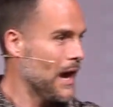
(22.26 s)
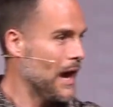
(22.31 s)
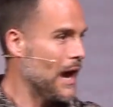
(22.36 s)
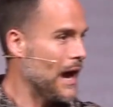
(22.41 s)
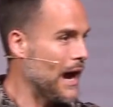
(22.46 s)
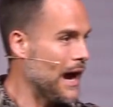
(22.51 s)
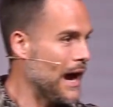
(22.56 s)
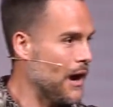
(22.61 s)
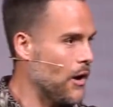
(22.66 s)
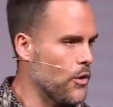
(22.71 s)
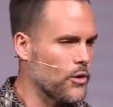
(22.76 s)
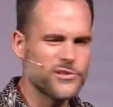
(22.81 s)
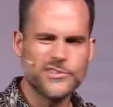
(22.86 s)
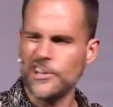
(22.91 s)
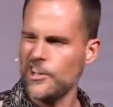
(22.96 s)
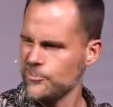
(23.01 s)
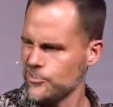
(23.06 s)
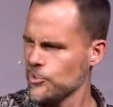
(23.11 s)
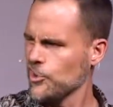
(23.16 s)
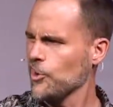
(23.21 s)
uh, or
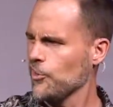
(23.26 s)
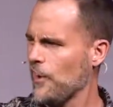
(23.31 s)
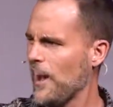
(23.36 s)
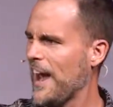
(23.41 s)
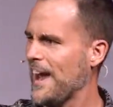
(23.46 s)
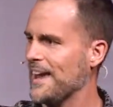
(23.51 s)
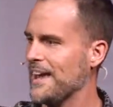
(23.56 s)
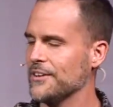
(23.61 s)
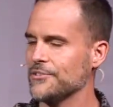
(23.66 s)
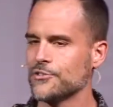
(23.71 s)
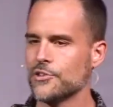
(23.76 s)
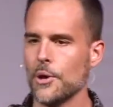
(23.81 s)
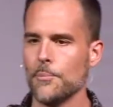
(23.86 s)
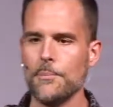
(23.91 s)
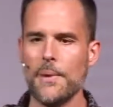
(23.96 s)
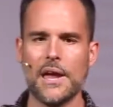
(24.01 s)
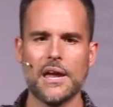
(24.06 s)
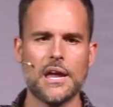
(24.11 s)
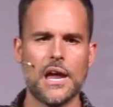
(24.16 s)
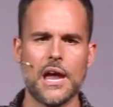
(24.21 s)
digital, right? And so,
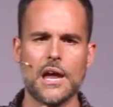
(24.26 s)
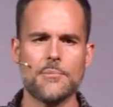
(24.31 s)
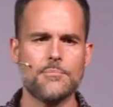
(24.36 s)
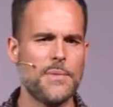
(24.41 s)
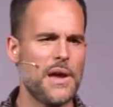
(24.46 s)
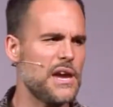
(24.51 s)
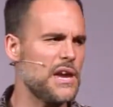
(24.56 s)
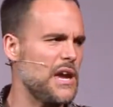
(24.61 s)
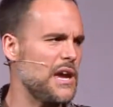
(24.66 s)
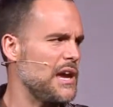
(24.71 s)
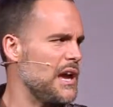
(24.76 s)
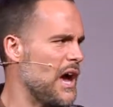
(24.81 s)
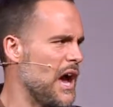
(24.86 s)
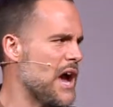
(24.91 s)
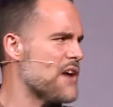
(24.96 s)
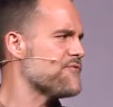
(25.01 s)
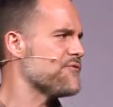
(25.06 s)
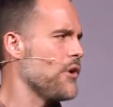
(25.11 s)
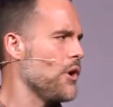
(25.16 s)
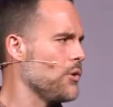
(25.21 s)
make a make a
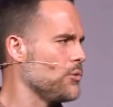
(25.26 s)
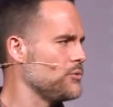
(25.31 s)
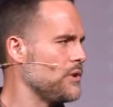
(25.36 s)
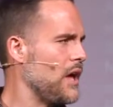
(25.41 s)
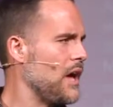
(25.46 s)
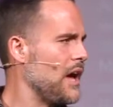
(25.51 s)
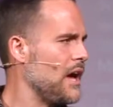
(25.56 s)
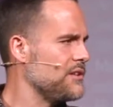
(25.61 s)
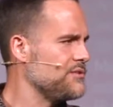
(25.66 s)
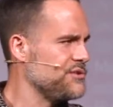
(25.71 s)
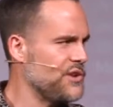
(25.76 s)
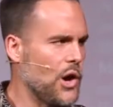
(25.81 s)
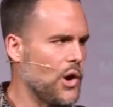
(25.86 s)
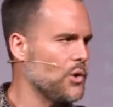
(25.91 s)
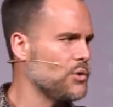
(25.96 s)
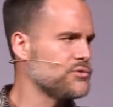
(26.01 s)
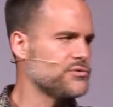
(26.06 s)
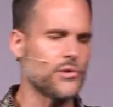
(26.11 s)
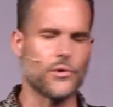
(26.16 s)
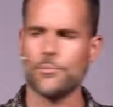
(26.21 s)
iPhone uh,
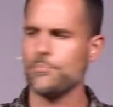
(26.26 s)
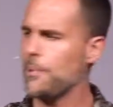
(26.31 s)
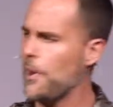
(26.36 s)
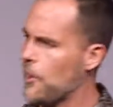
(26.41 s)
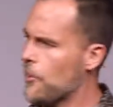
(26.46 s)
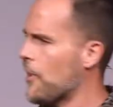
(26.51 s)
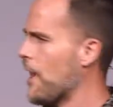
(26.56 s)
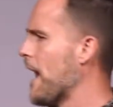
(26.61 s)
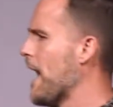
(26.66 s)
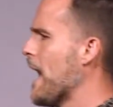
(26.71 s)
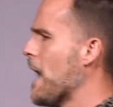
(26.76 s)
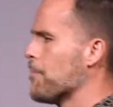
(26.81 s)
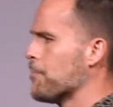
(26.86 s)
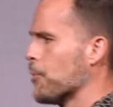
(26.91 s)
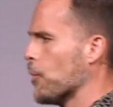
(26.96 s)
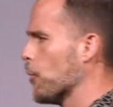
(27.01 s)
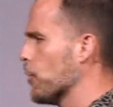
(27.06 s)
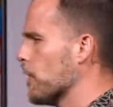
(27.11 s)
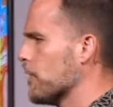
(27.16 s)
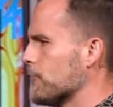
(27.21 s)
note or Bear app
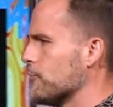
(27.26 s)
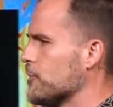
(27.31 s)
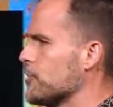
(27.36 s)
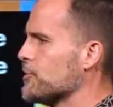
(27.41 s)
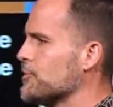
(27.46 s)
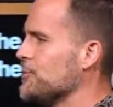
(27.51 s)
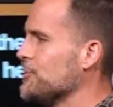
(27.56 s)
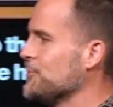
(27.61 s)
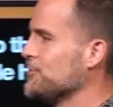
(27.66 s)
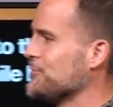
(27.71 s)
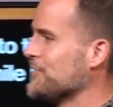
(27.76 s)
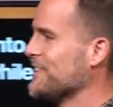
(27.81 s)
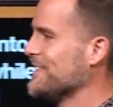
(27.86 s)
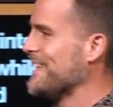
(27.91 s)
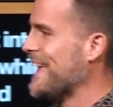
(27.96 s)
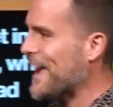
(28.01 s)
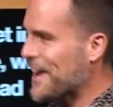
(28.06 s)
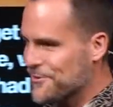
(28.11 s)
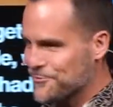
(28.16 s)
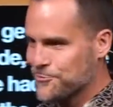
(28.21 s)
or whatever you're using,
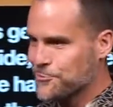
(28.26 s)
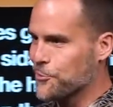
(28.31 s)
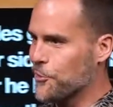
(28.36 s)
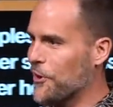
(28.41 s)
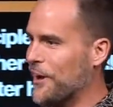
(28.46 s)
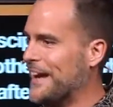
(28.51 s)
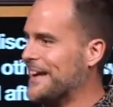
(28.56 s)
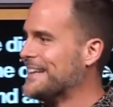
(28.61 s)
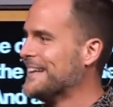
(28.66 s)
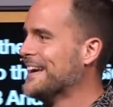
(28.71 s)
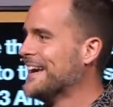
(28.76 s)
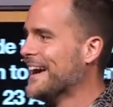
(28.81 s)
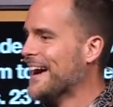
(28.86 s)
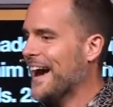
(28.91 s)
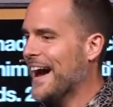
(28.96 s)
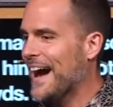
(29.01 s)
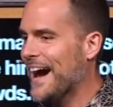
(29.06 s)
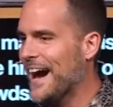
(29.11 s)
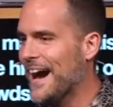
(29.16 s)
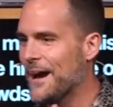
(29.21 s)
Android.
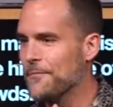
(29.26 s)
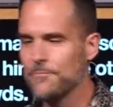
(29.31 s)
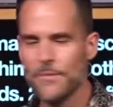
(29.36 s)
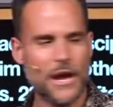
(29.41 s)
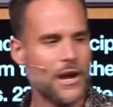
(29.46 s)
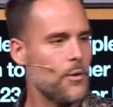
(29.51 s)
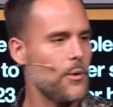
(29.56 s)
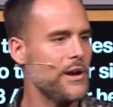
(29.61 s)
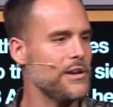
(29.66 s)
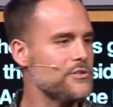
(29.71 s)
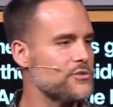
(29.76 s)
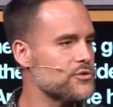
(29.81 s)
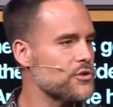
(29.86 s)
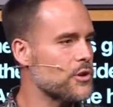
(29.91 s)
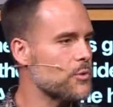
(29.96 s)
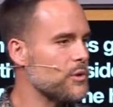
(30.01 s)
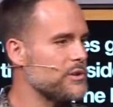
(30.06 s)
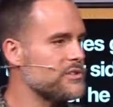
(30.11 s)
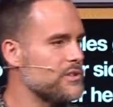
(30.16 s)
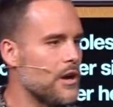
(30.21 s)
Uh, I'm not quite sure
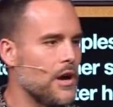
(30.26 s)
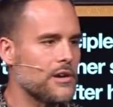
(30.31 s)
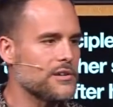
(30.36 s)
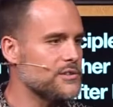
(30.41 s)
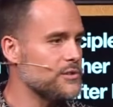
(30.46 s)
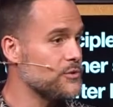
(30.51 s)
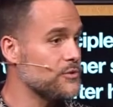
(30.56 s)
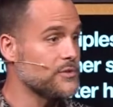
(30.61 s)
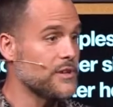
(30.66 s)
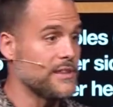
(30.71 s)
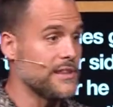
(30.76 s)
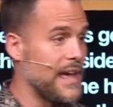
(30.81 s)
sure what y'all use on